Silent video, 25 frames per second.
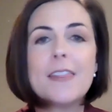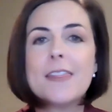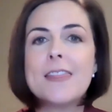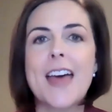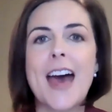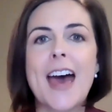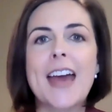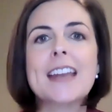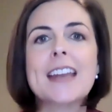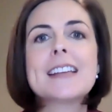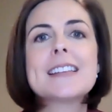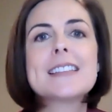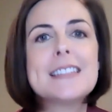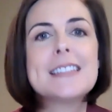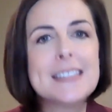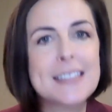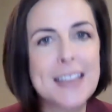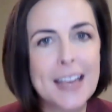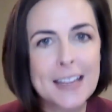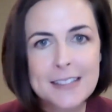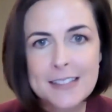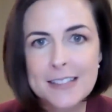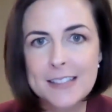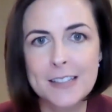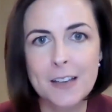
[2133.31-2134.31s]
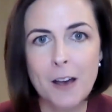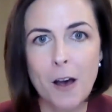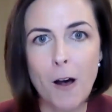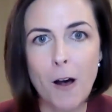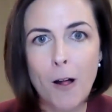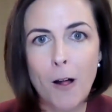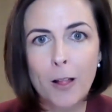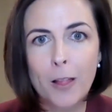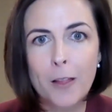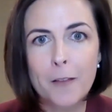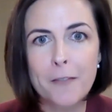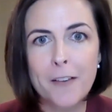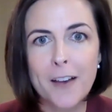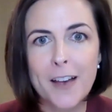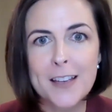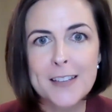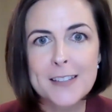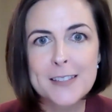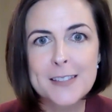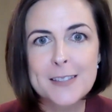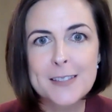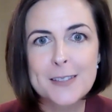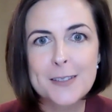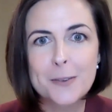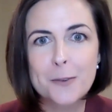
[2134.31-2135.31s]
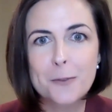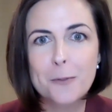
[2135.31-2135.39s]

that extends to all of us